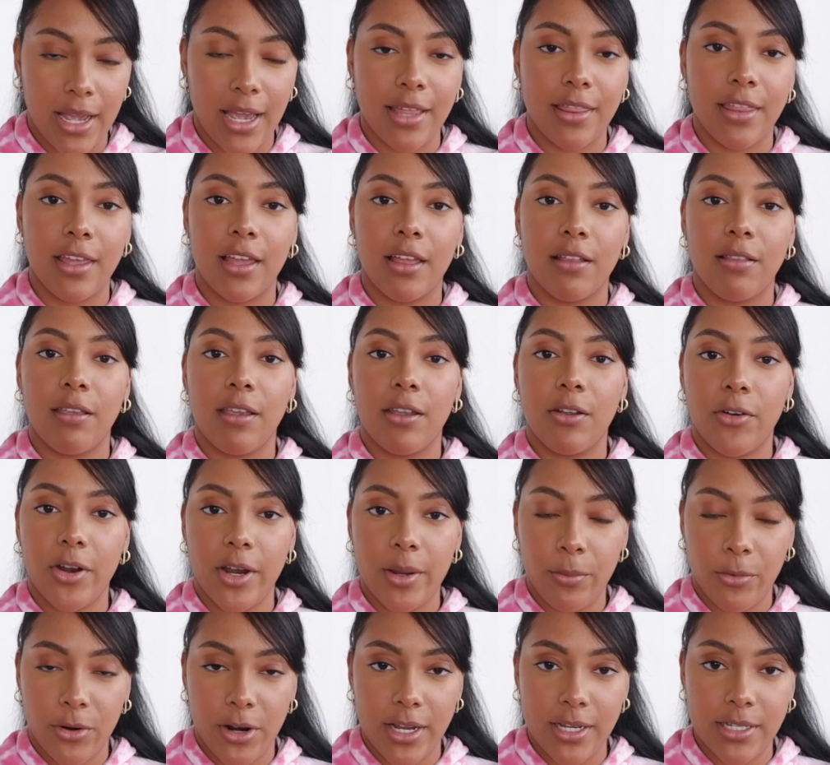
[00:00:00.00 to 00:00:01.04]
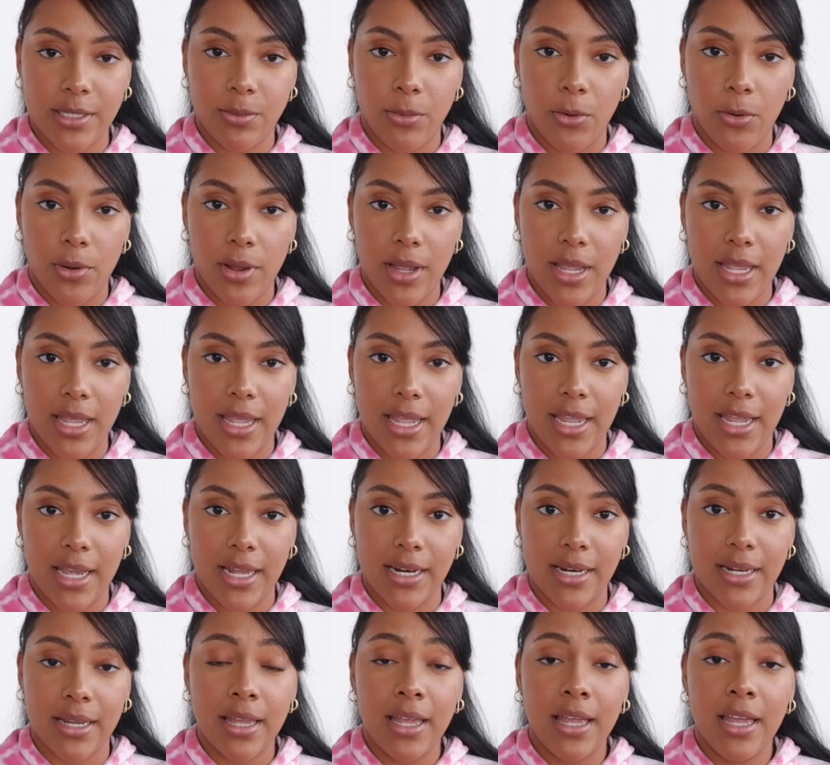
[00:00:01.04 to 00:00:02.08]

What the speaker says: I think it's a great price point, and